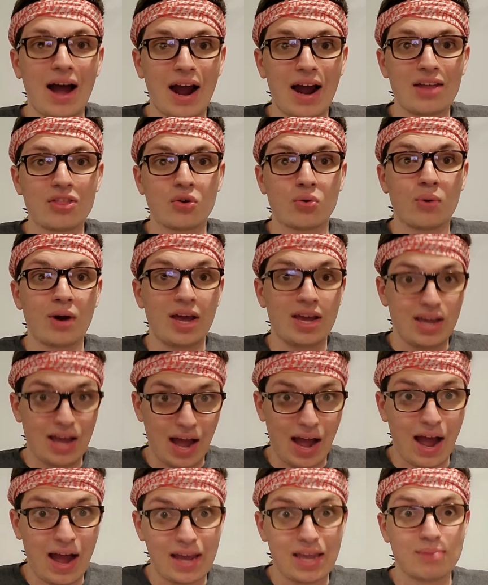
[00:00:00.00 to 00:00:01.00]
Either
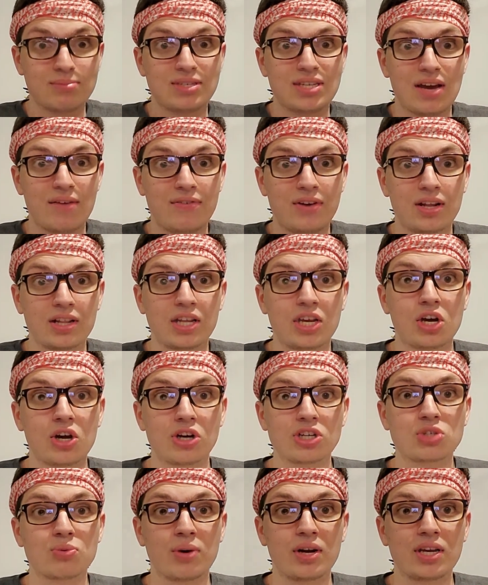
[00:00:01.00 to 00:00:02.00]
way, I am definitely
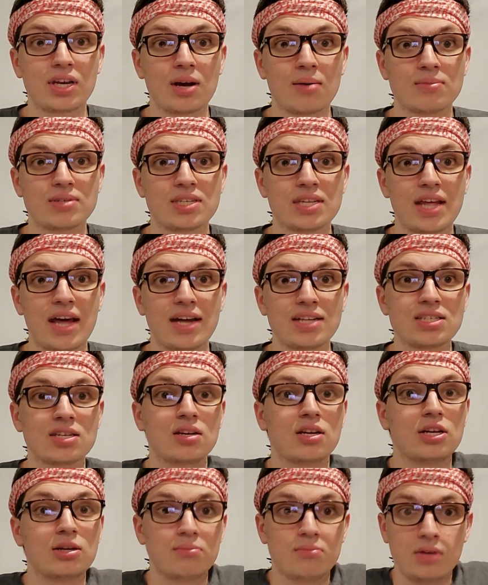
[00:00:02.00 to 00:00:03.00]
hooked when it comes to that.
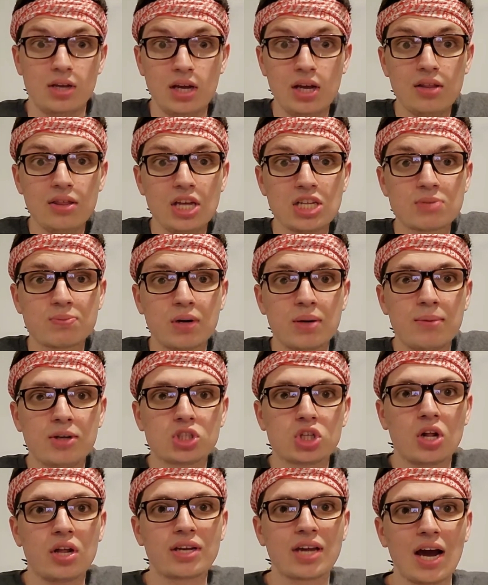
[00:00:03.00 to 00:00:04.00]
And that's pretty
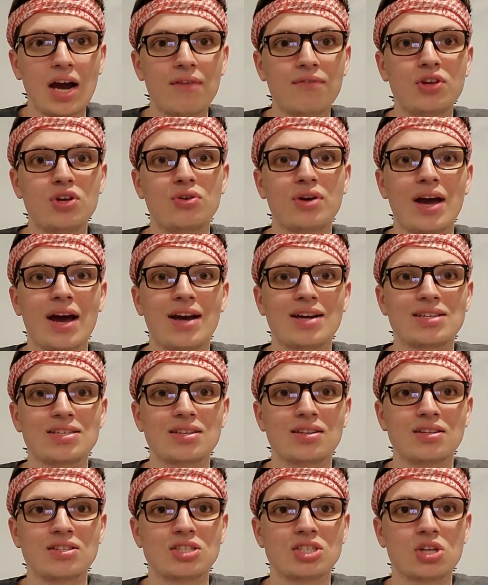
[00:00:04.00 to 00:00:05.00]
much all I got for you guys.
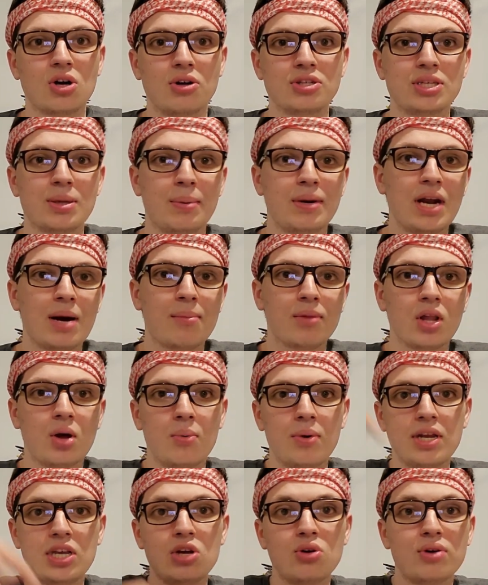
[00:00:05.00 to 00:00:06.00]
So tell me down
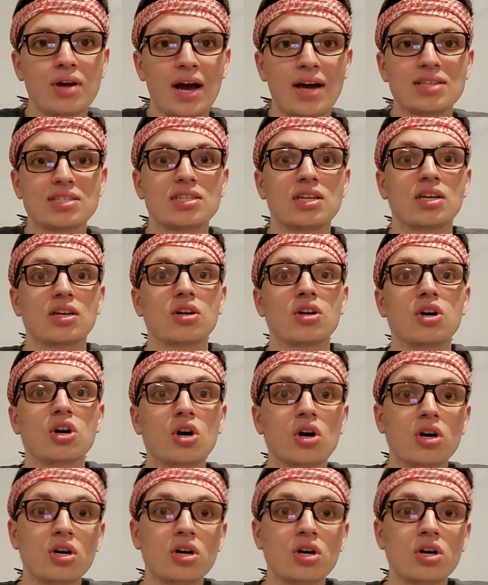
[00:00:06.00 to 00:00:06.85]
below what do you guys think?